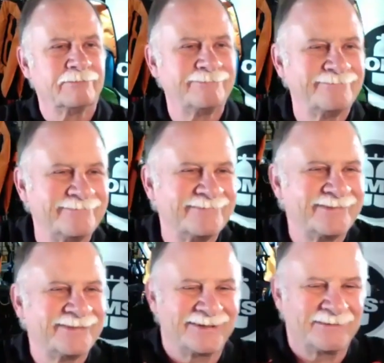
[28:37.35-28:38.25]
So the
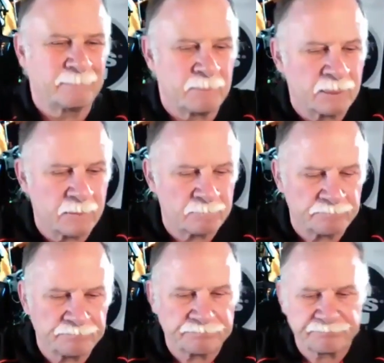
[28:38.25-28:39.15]
action on it,
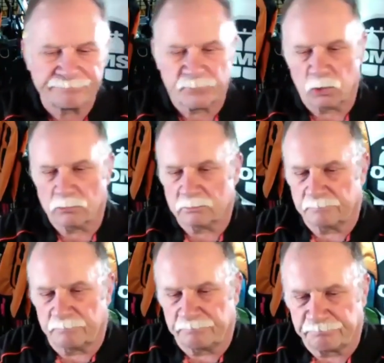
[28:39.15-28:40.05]
on
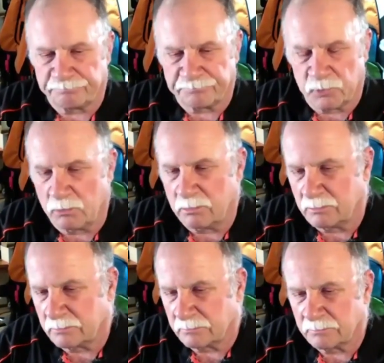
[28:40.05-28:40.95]
my reel is
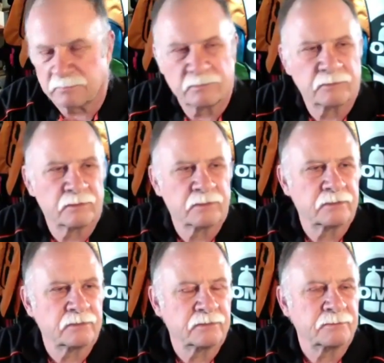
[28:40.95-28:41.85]
also at the
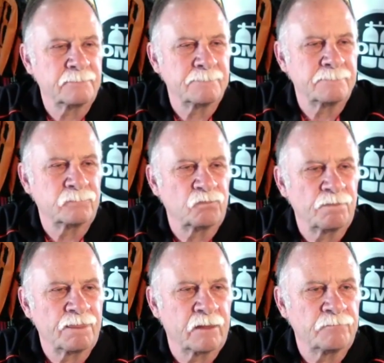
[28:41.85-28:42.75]
beginning, it started off a
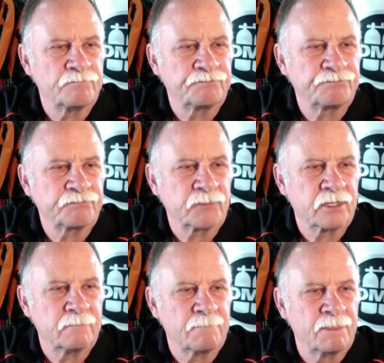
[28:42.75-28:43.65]
little more
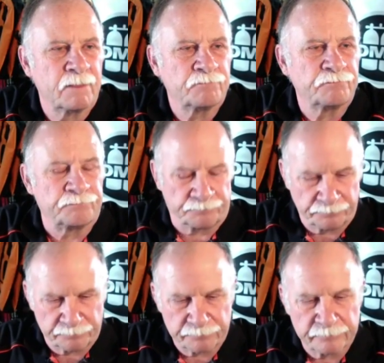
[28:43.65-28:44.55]
difficult and it got
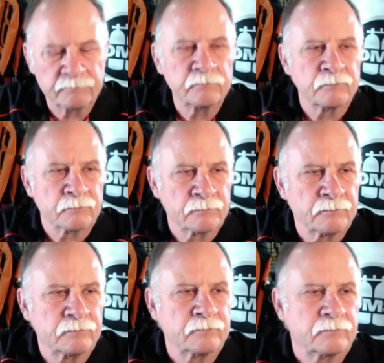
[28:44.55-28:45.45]
easier to work
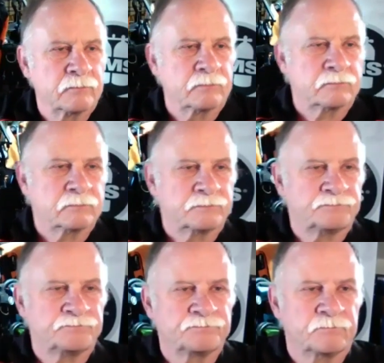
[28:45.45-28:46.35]

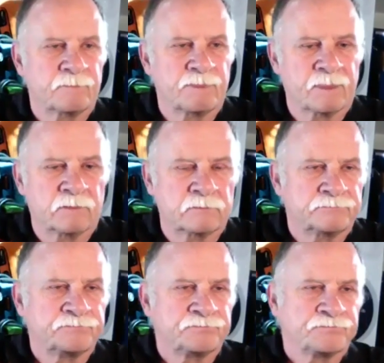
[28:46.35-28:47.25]
as I was
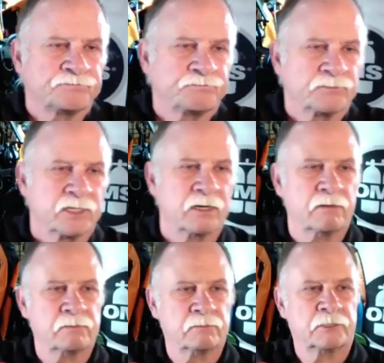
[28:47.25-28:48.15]
using it.
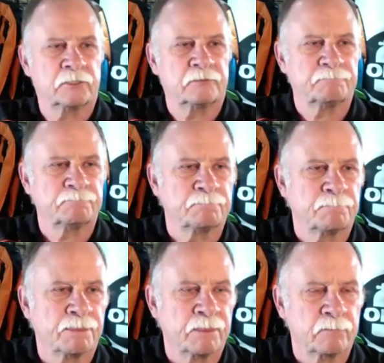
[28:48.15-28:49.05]
Another
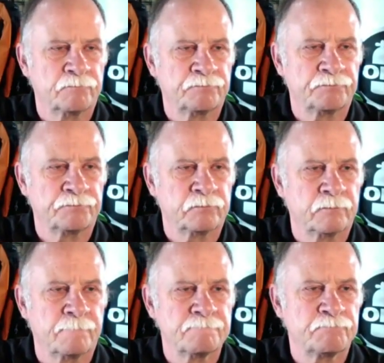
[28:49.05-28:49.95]
question was,
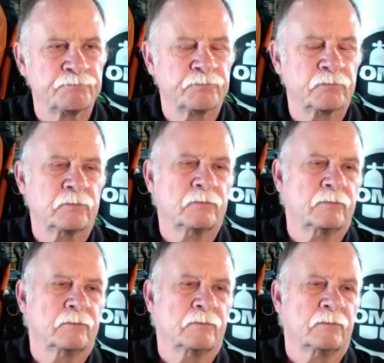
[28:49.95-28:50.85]
what's the purpose of the
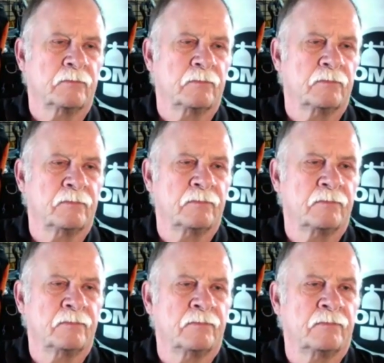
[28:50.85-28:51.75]
metal guard over the
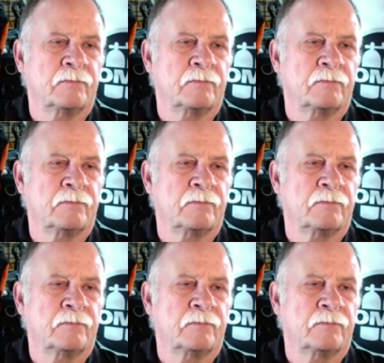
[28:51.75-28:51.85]
line?